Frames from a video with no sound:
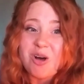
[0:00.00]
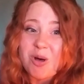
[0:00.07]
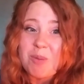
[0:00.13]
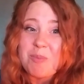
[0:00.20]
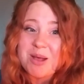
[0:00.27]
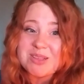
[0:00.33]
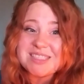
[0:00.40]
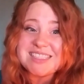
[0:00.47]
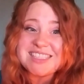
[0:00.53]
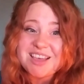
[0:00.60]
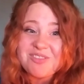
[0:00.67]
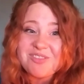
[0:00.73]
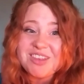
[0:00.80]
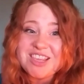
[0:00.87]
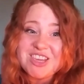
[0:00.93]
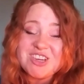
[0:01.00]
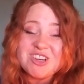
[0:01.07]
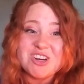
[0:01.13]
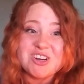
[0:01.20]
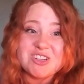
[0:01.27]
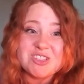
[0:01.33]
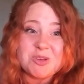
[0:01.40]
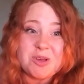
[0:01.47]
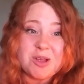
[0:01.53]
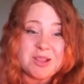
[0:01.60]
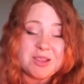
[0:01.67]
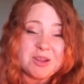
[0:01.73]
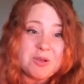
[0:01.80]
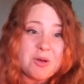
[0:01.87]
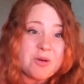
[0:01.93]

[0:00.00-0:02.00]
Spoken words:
about 7 years, a little